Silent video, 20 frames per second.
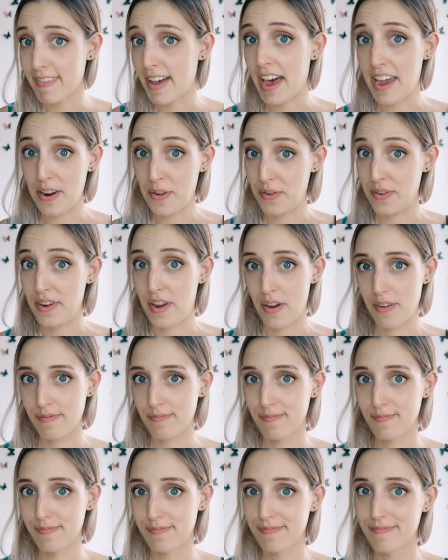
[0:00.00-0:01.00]
I don't know.
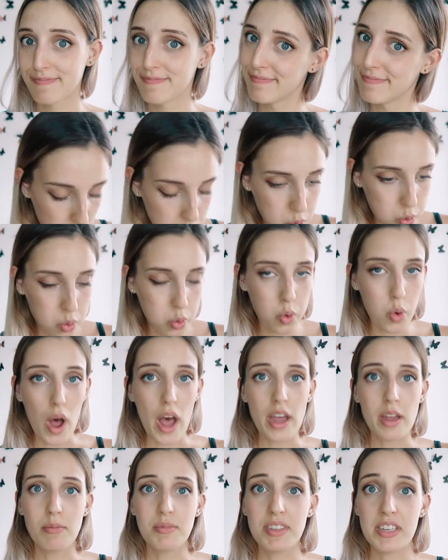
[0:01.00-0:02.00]

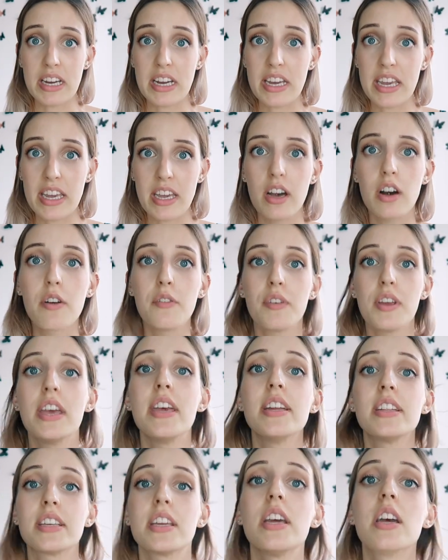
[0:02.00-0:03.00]
I'm dying of
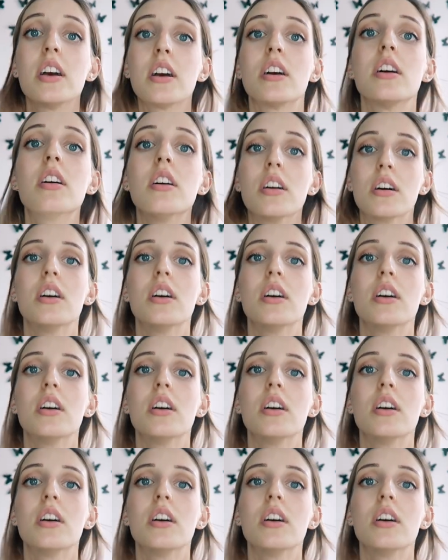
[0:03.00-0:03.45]
heat here.